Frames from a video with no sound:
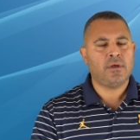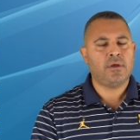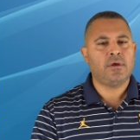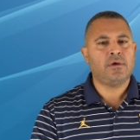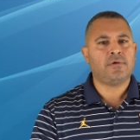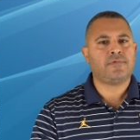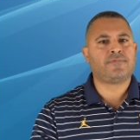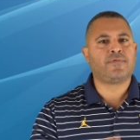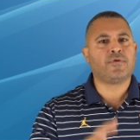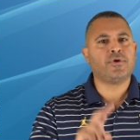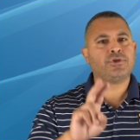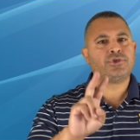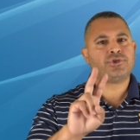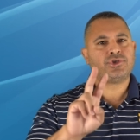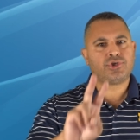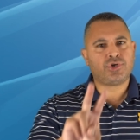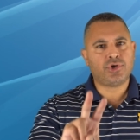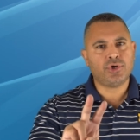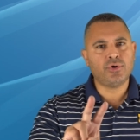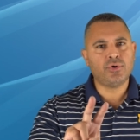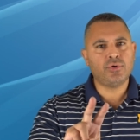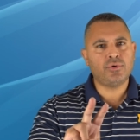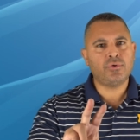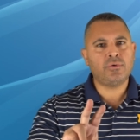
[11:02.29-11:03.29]
for
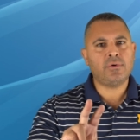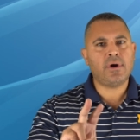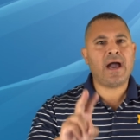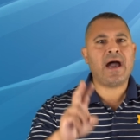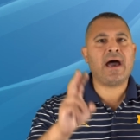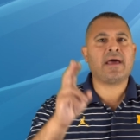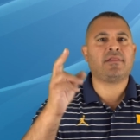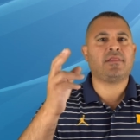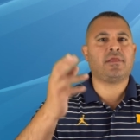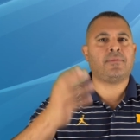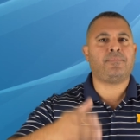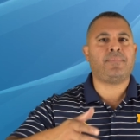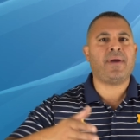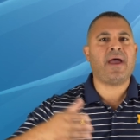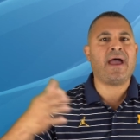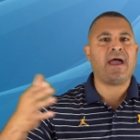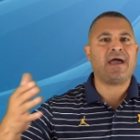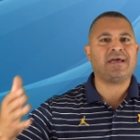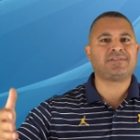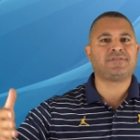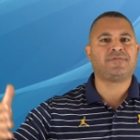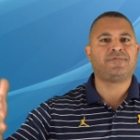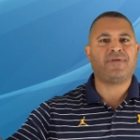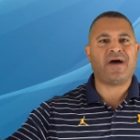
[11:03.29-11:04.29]
2 out of the
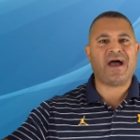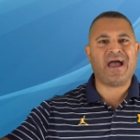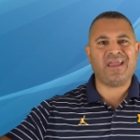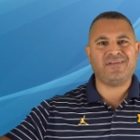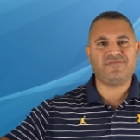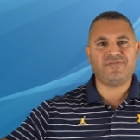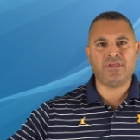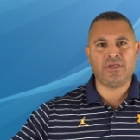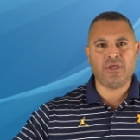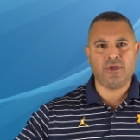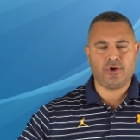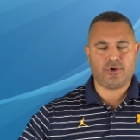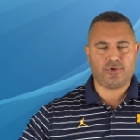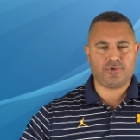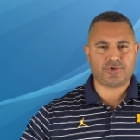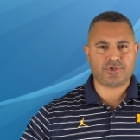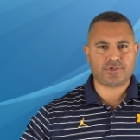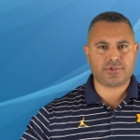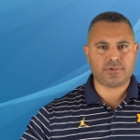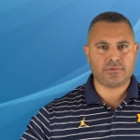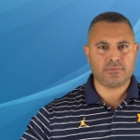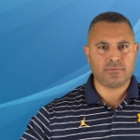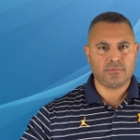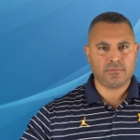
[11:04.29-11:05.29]
past 5
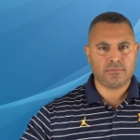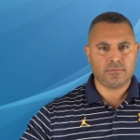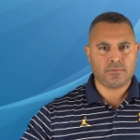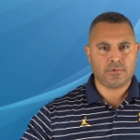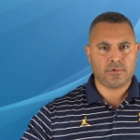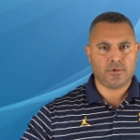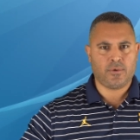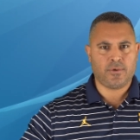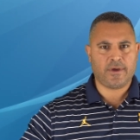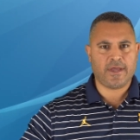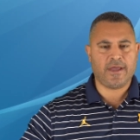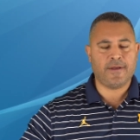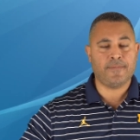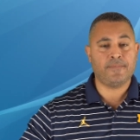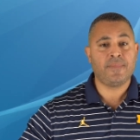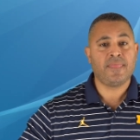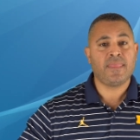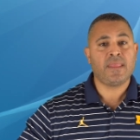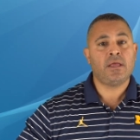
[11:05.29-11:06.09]
years. Okay.